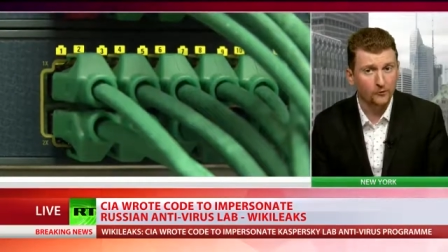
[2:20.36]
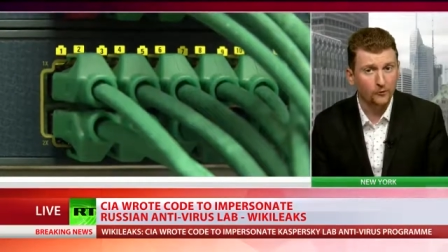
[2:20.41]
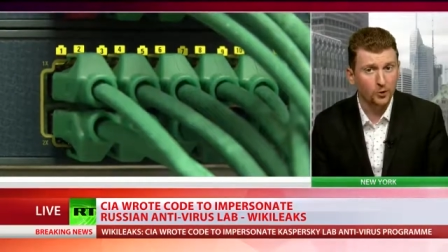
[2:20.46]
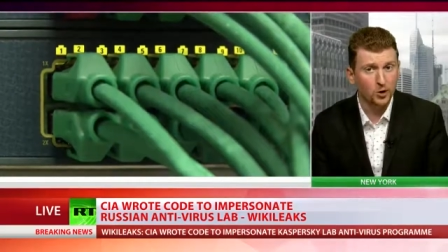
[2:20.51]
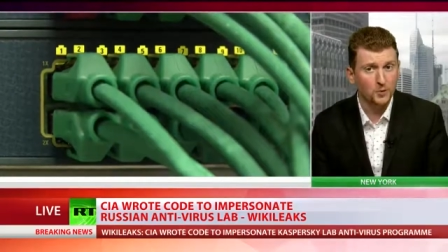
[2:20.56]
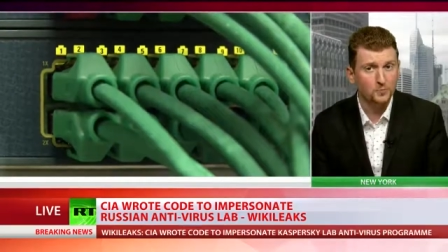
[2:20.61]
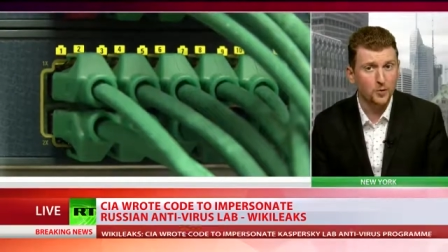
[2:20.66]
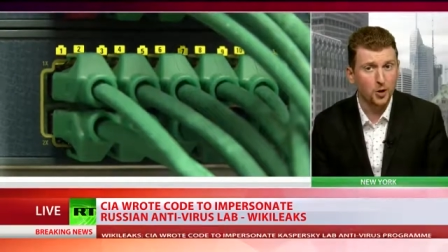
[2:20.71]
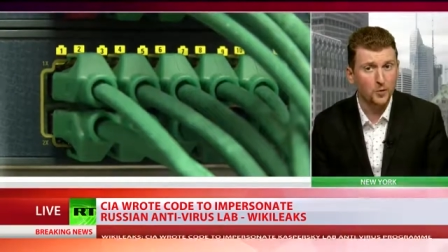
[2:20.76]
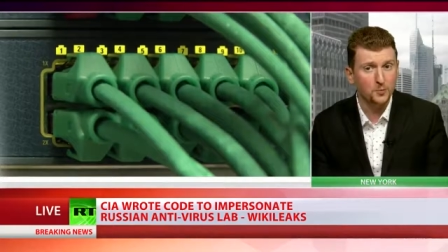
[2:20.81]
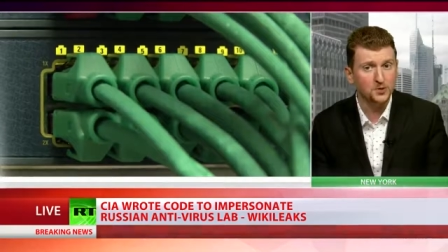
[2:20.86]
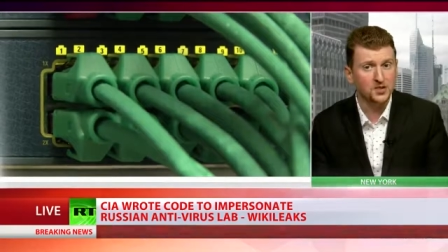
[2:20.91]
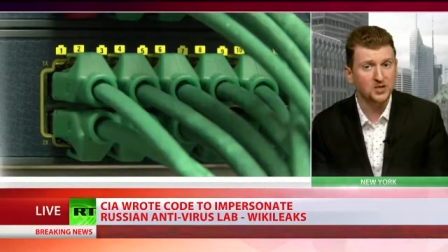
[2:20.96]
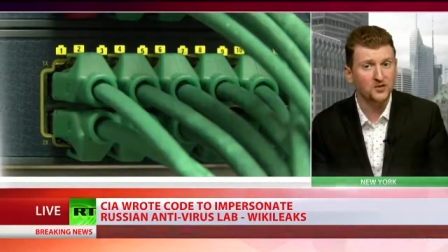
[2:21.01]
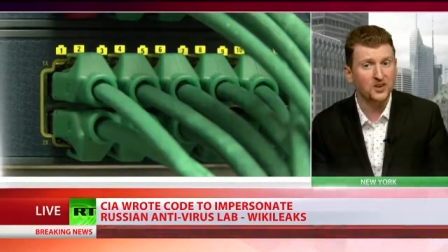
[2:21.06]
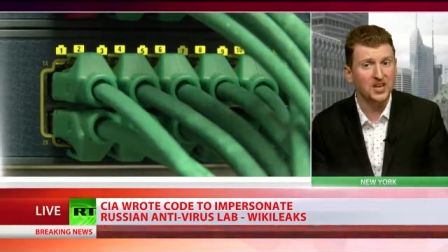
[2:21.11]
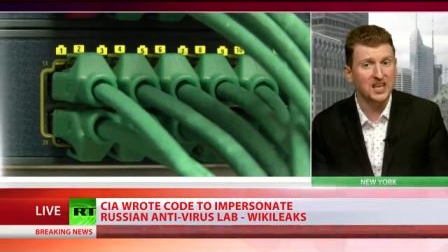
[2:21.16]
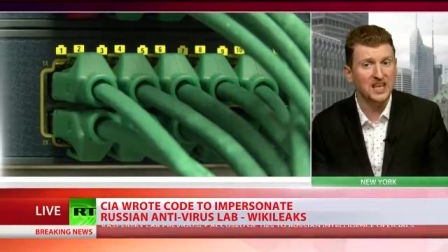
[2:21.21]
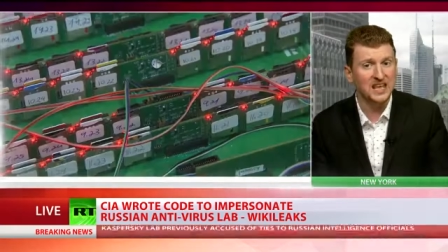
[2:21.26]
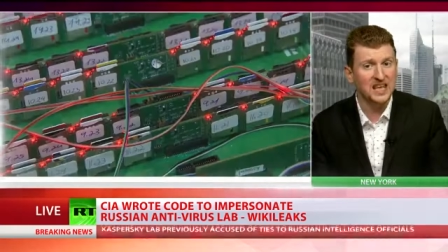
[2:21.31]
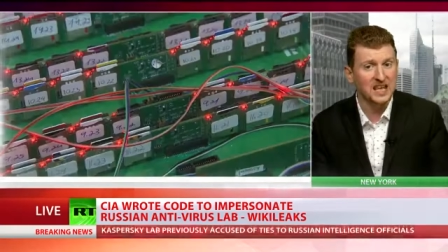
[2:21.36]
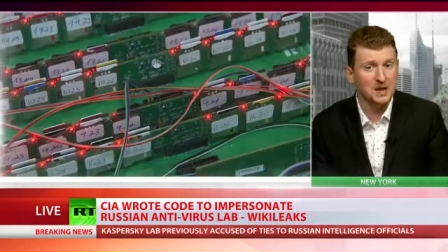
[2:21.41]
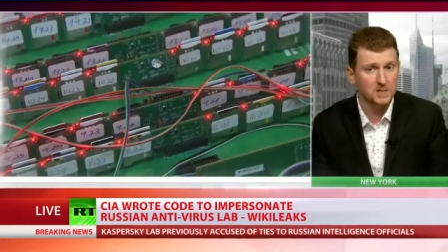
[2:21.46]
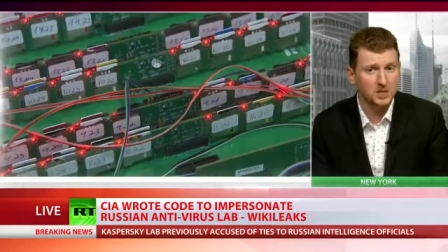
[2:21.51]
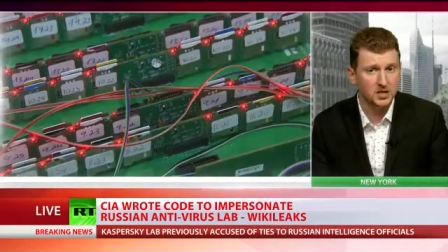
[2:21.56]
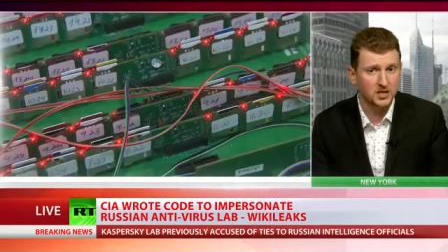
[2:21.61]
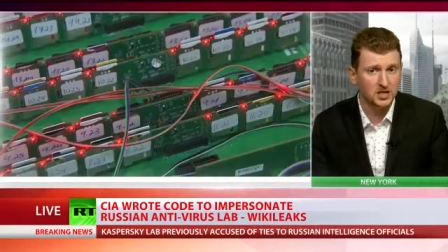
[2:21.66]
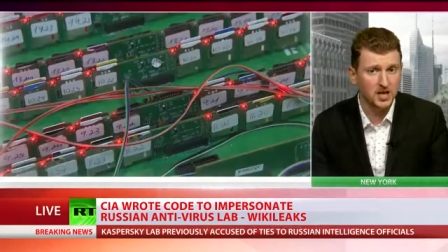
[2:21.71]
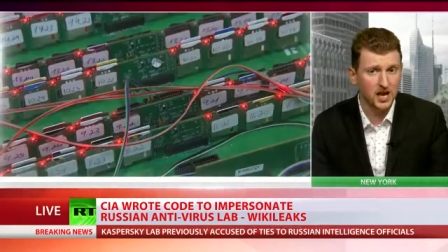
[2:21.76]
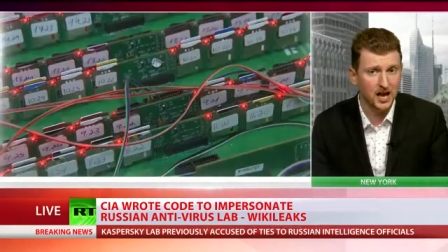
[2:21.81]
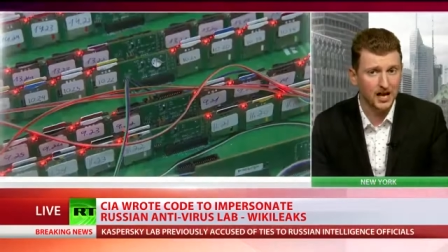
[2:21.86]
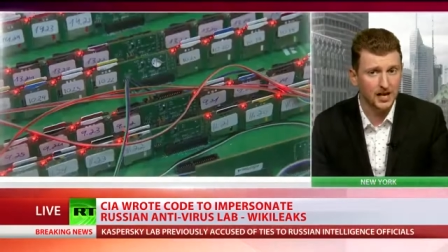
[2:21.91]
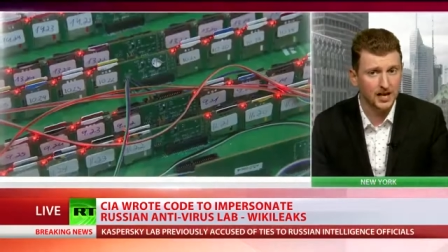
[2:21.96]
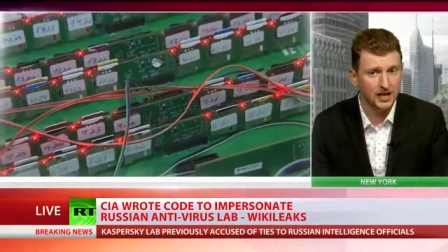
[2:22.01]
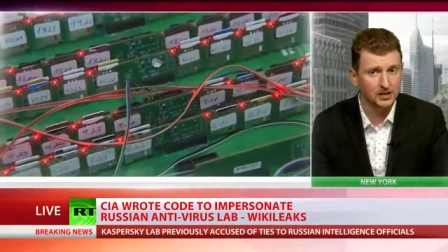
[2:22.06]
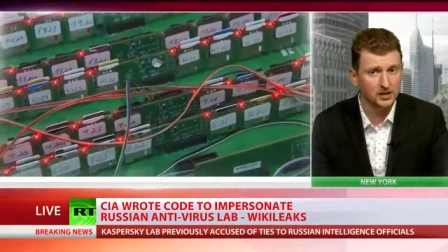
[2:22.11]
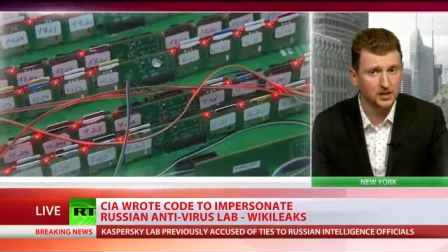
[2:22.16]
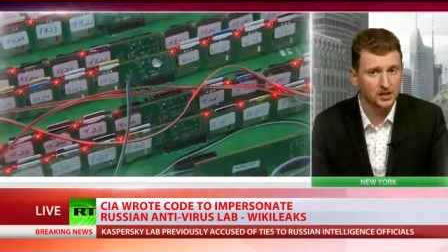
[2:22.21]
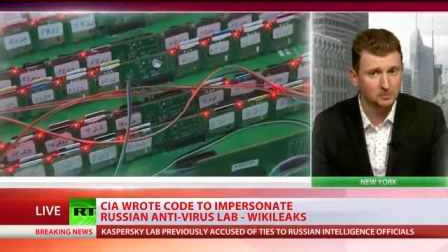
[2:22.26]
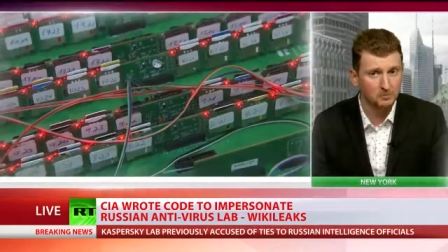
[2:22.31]
for the purpose of
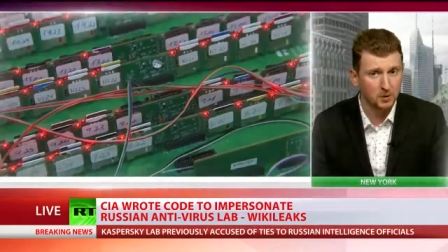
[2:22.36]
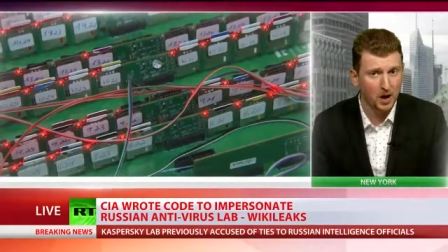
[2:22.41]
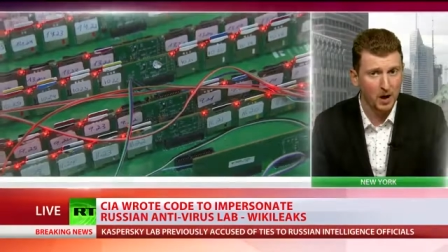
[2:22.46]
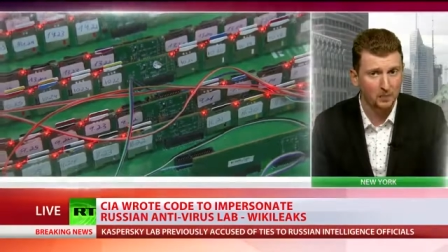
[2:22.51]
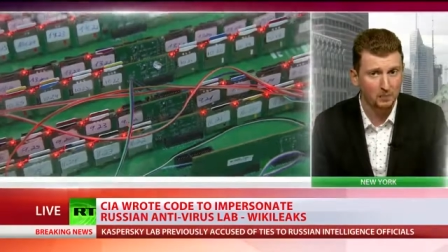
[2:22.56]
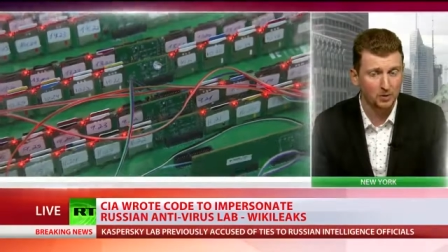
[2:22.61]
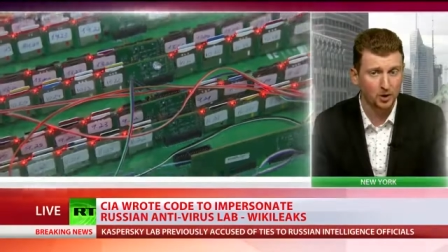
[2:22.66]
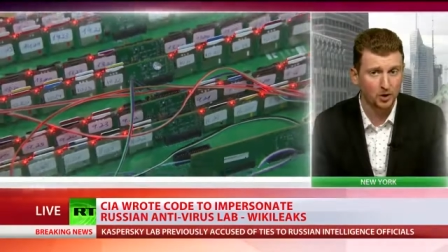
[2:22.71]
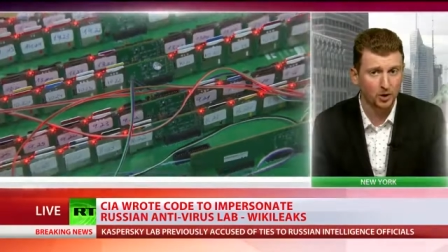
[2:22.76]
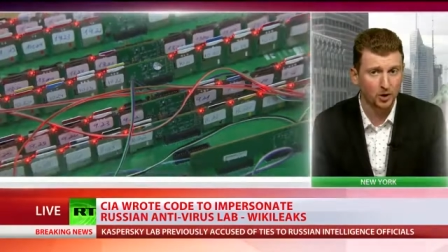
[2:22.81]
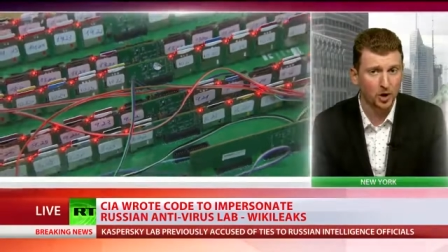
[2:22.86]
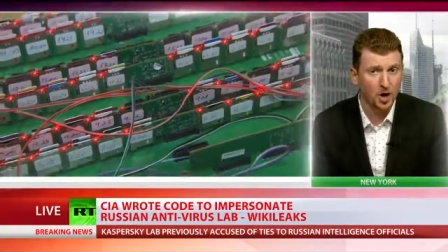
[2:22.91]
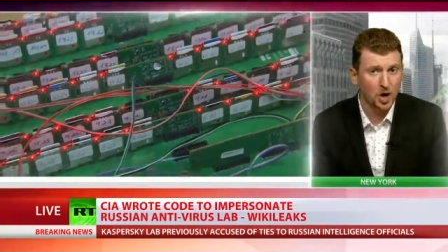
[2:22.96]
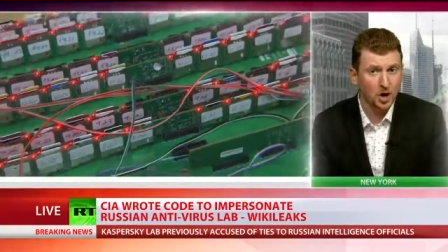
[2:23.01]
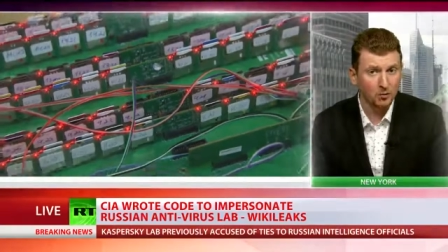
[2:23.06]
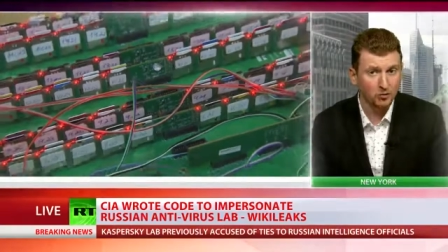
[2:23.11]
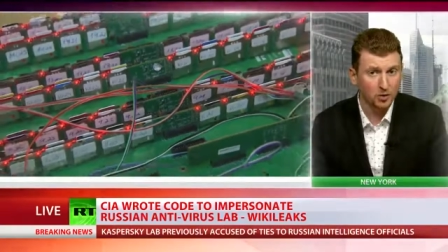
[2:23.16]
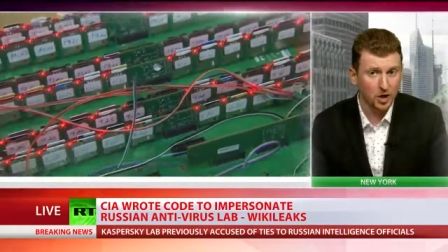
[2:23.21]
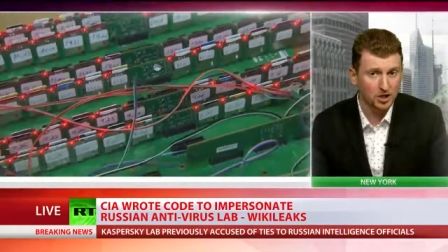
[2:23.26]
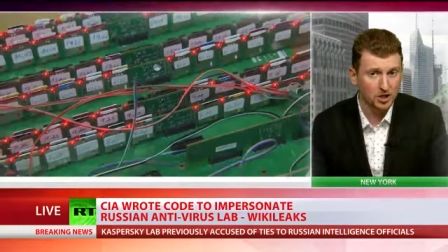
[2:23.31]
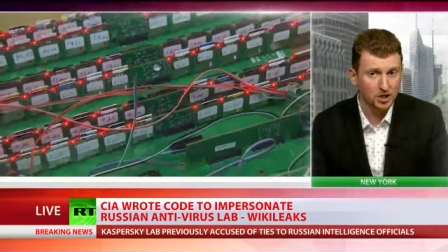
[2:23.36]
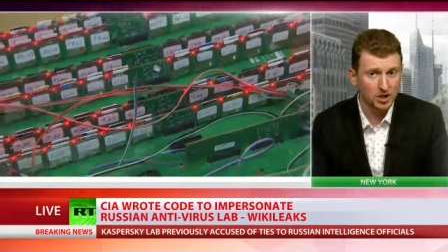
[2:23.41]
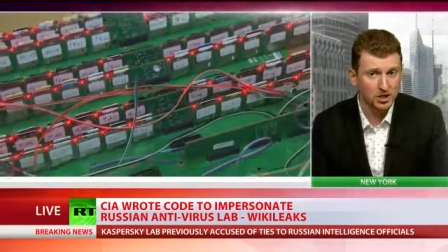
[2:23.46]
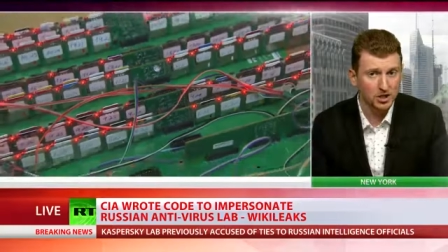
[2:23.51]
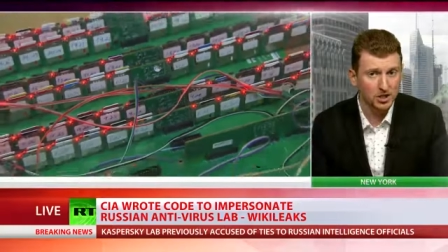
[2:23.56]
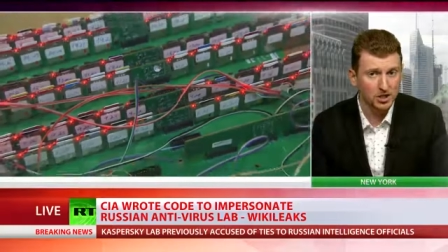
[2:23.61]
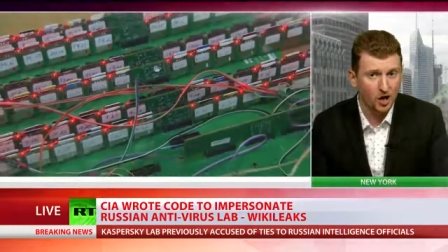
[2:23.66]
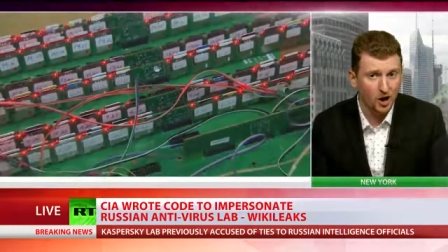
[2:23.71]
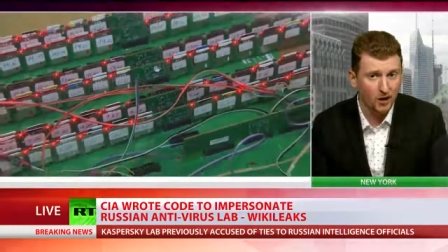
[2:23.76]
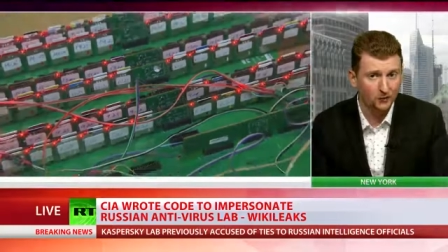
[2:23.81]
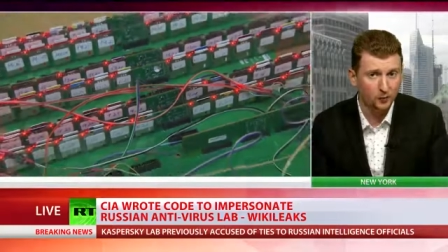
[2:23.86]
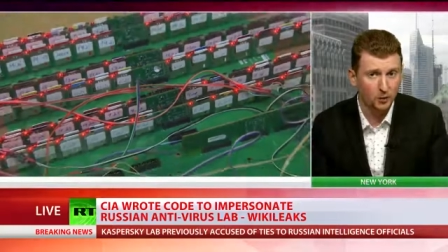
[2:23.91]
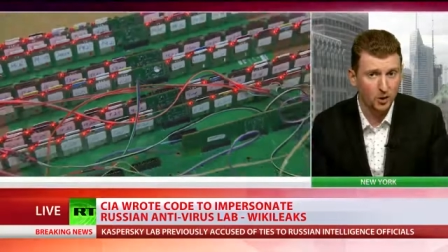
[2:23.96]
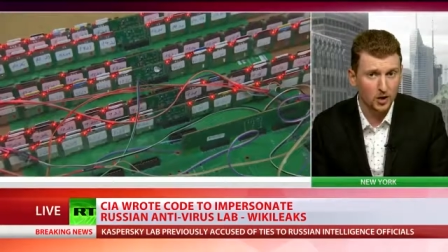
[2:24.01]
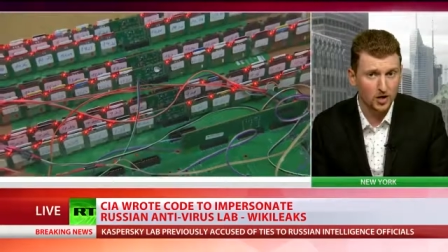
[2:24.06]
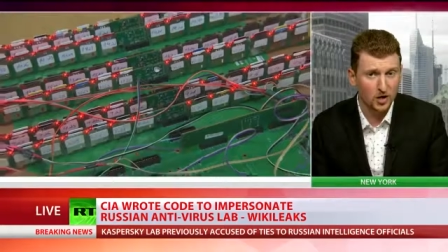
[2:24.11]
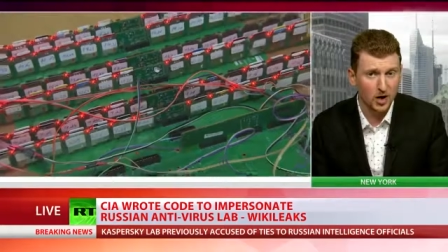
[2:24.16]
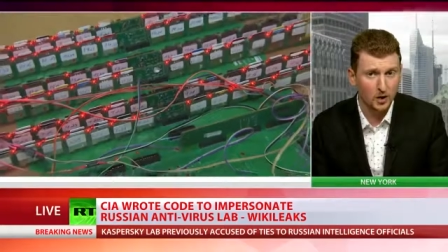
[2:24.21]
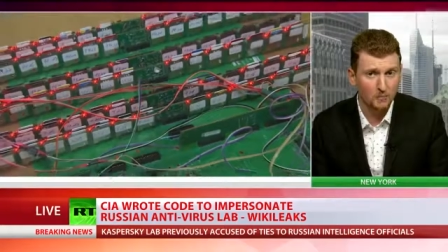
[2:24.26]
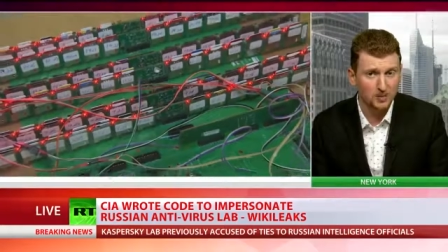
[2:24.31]
imitating this popular Russian software
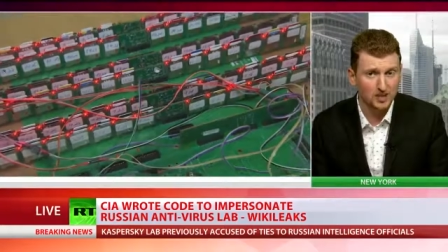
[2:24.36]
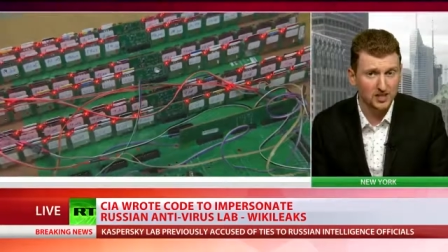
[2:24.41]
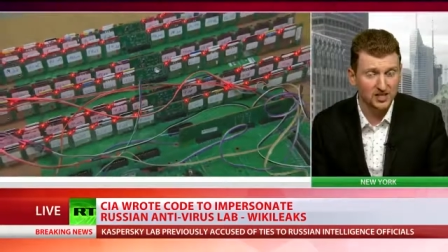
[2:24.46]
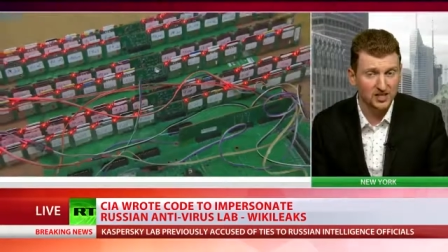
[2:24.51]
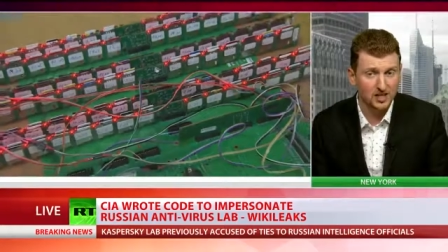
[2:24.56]
software company,